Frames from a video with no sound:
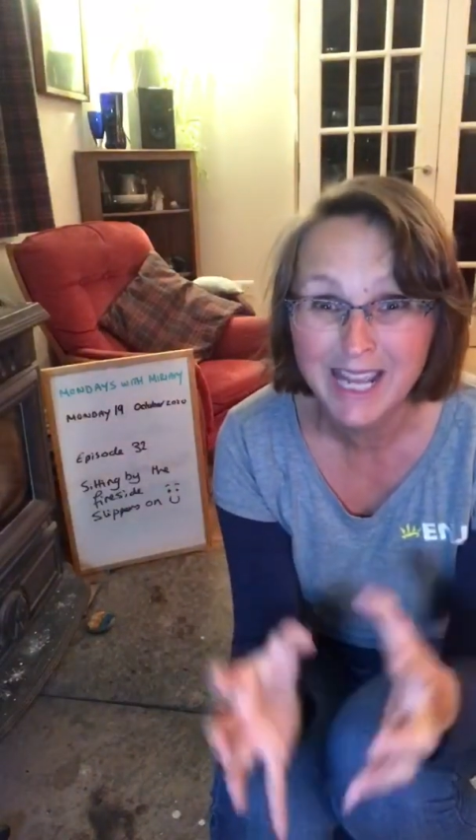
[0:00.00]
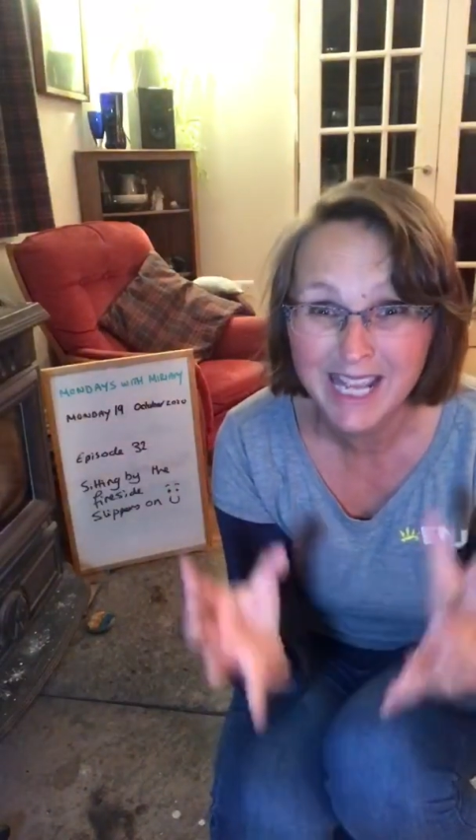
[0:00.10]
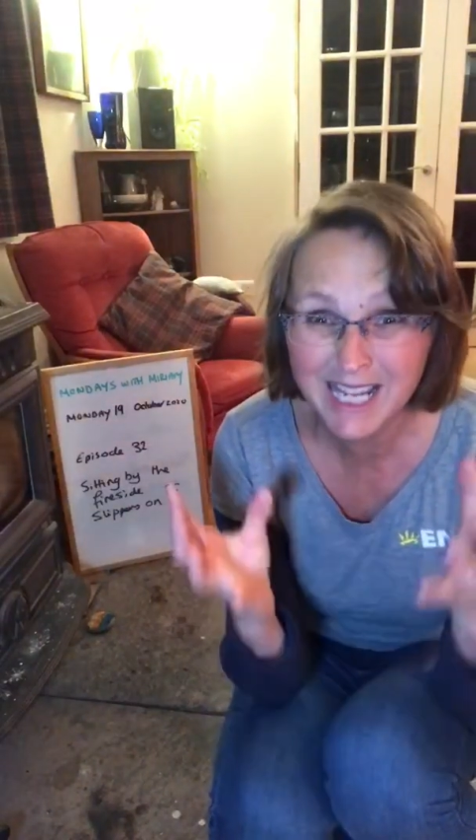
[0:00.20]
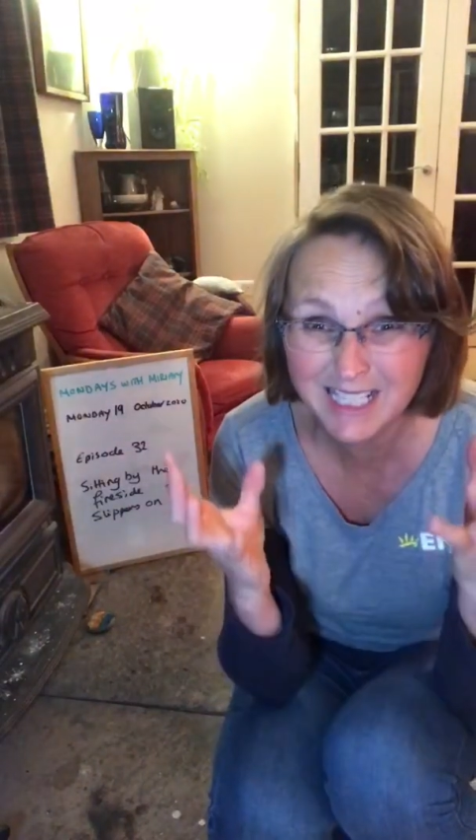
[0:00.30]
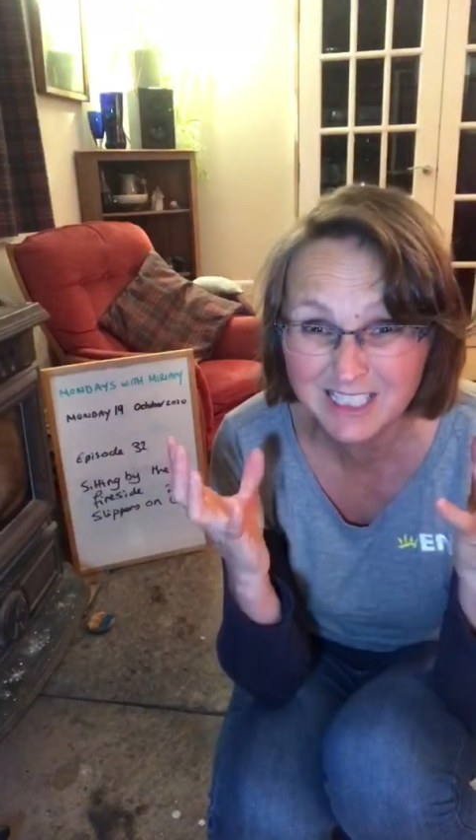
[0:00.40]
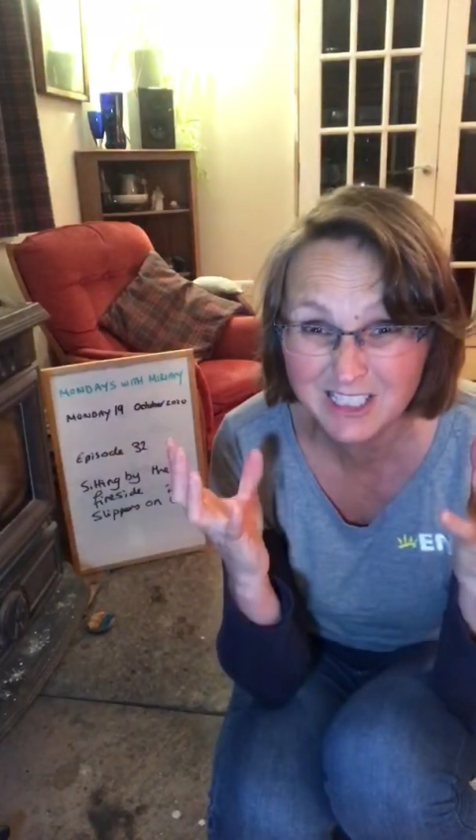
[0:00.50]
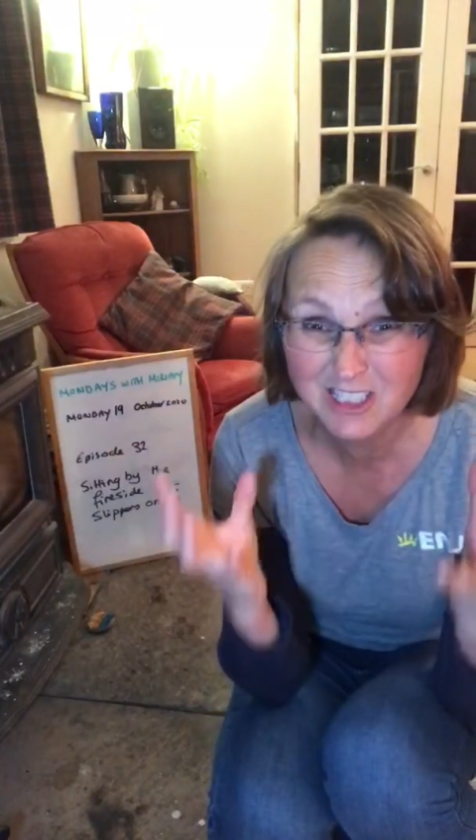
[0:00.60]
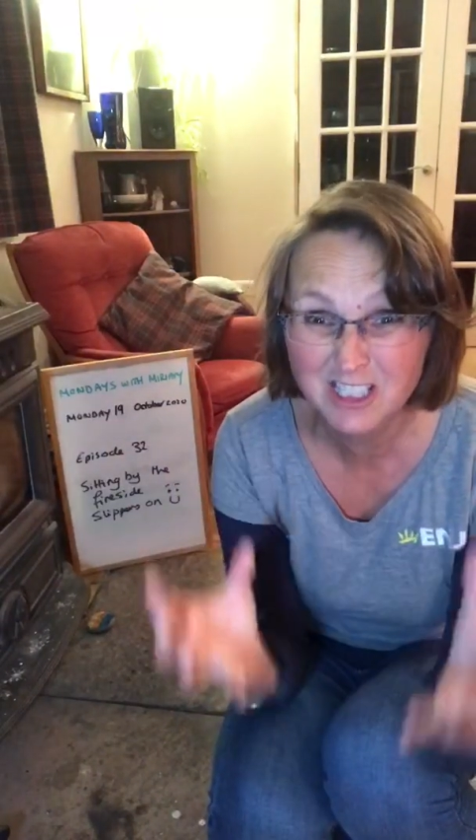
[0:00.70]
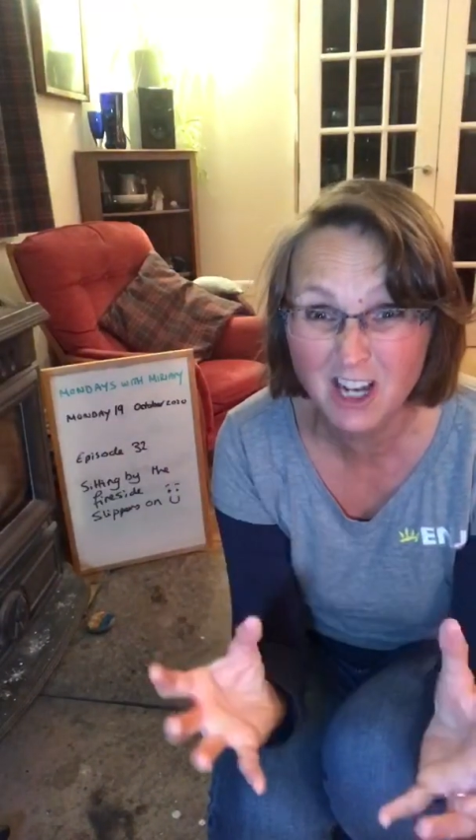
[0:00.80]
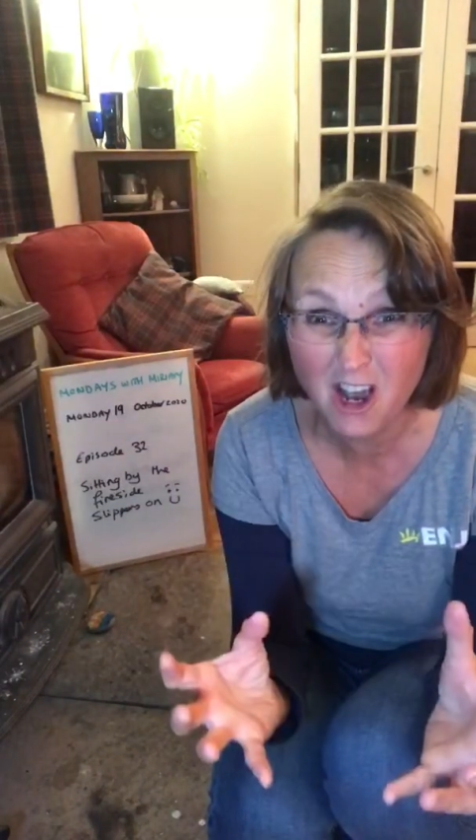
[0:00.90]
It's
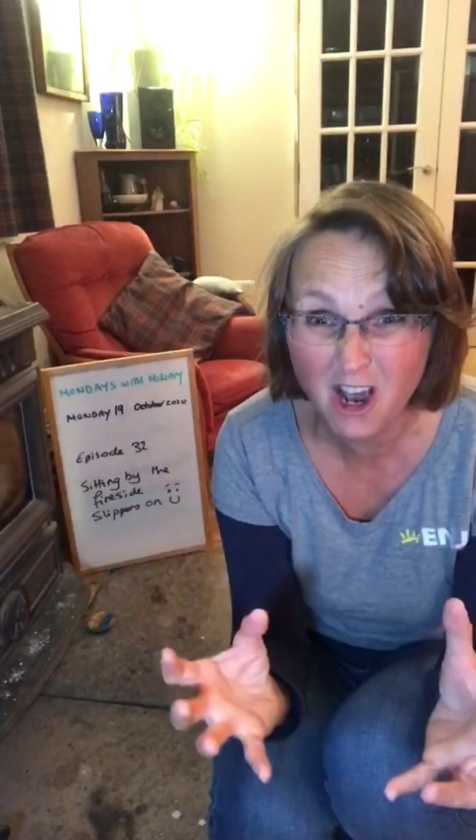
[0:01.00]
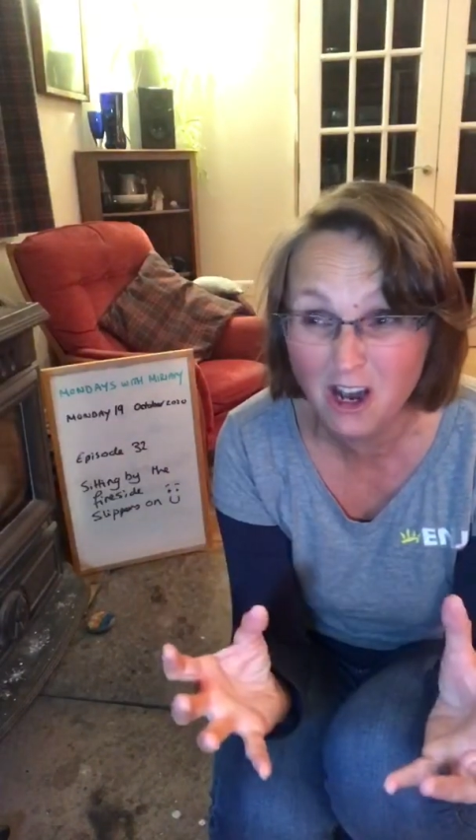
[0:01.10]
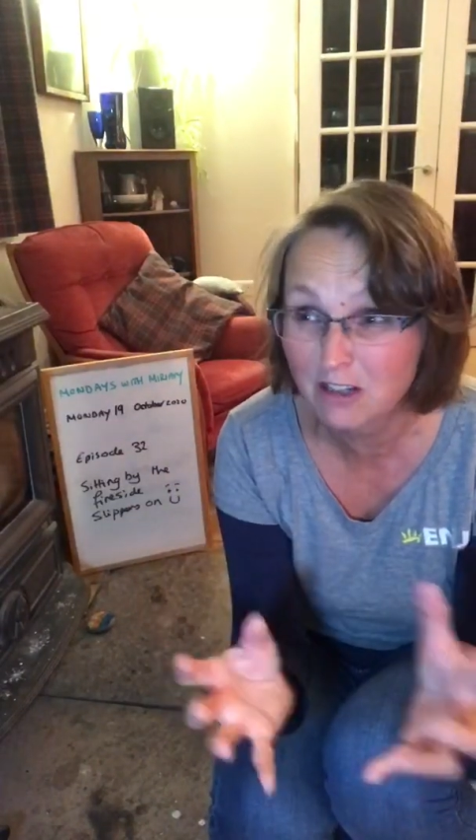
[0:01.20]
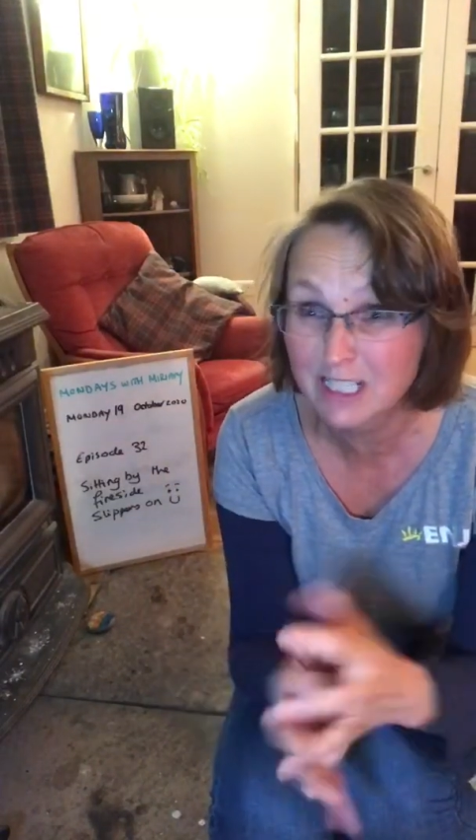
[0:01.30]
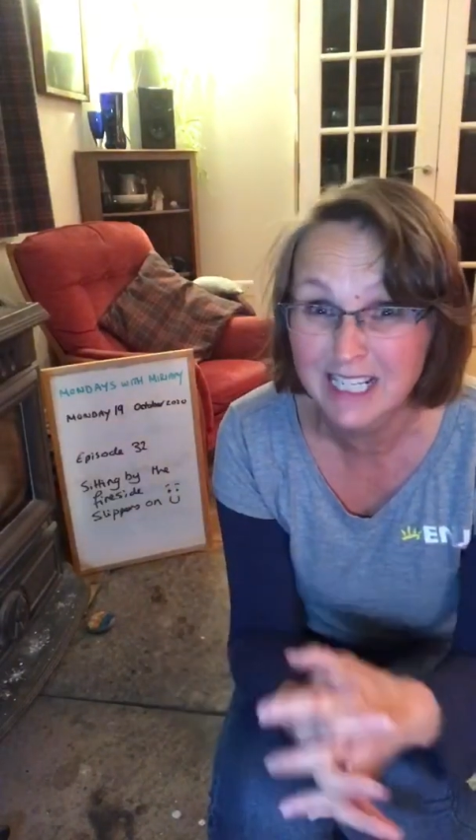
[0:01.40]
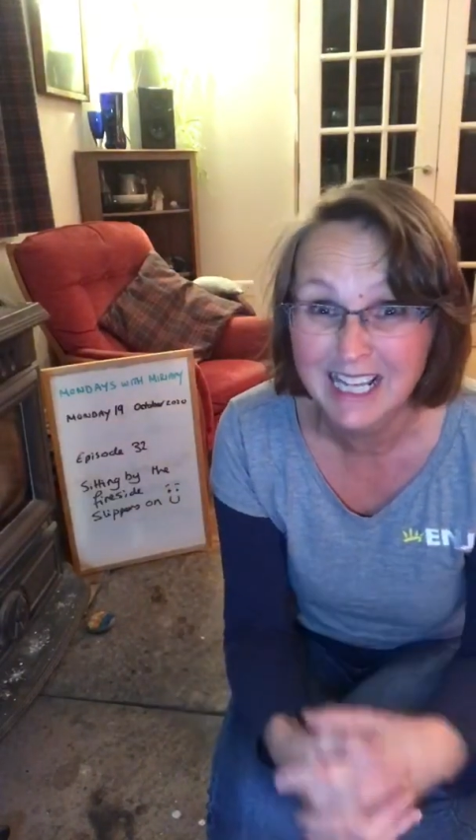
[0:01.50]
dark,